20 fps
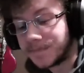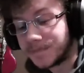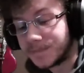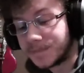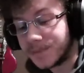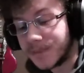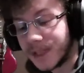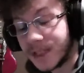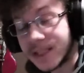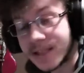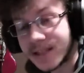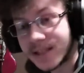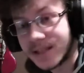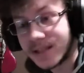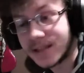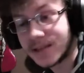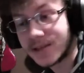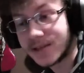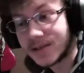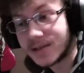This
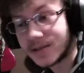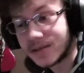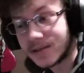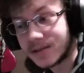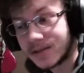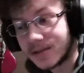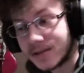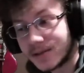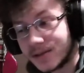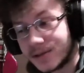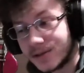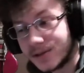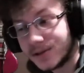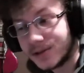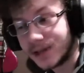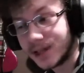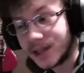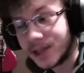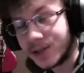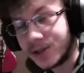is
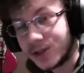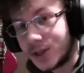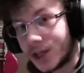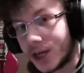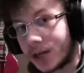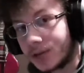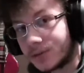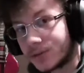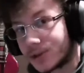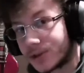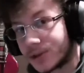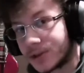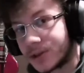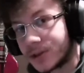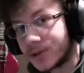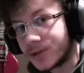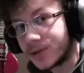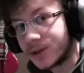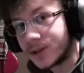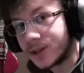a general
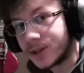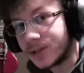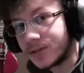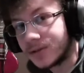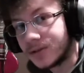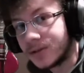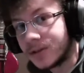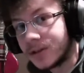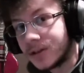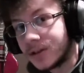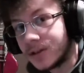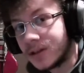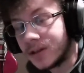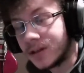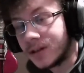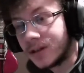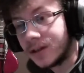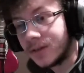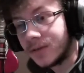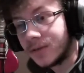tutorial
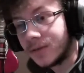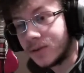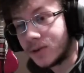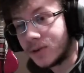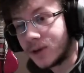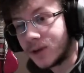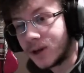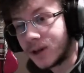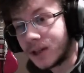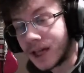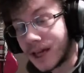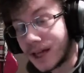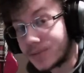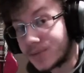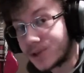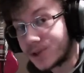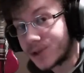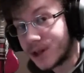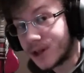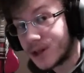for
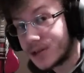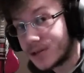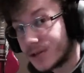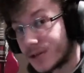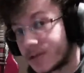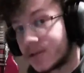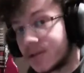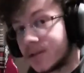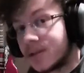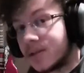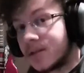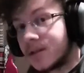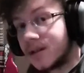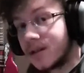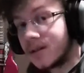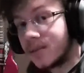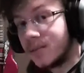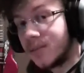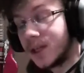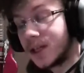capture cards
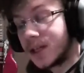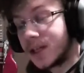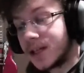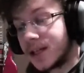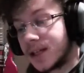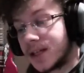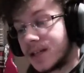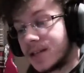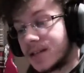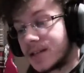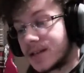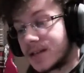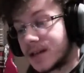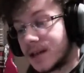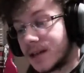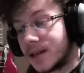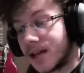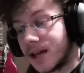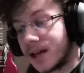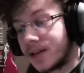because
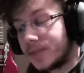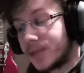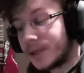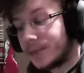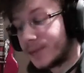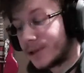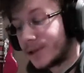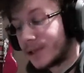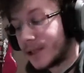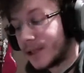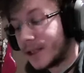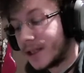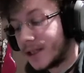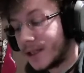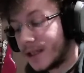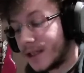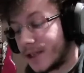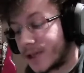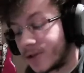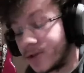a lot of people in
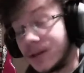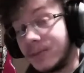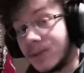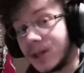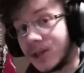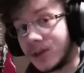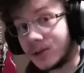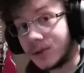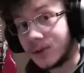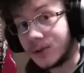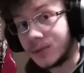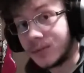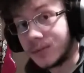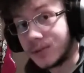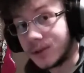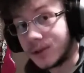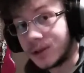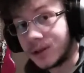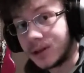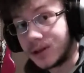the streaming group,
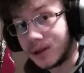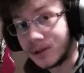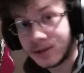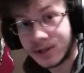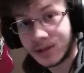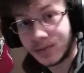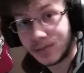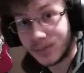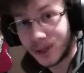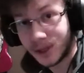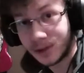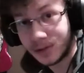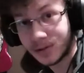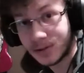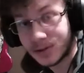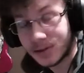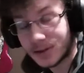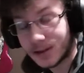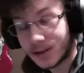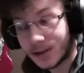Goats and
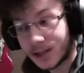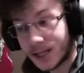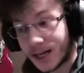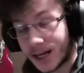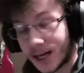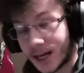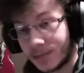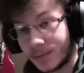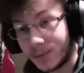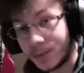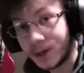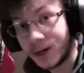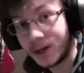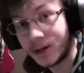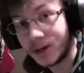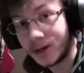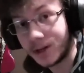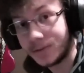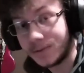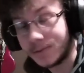Boats, that I am a
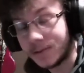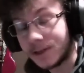part of,